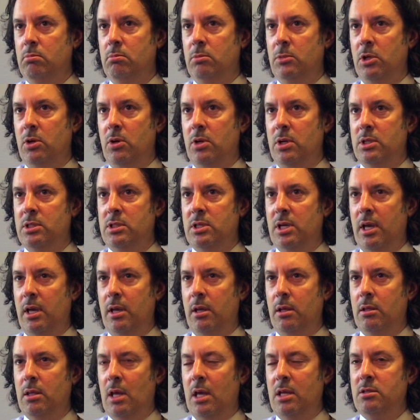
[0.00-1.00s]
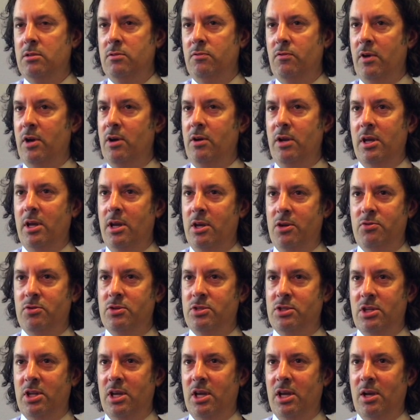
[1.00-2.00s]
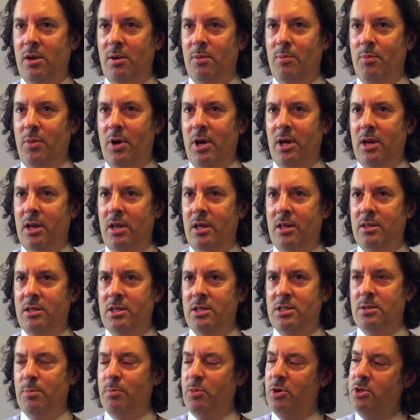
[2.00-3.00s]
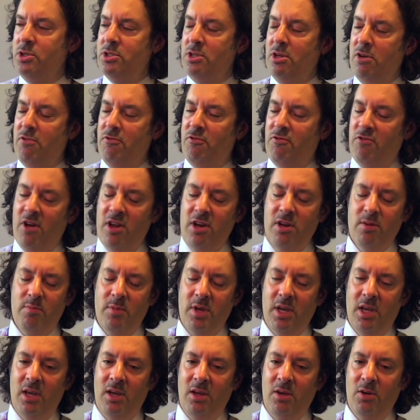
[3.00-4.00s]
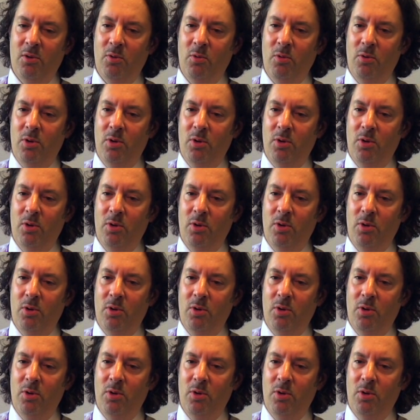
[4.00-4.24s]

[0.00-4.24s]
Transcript: you're going to say, that's very interesting, but there's a person in front of me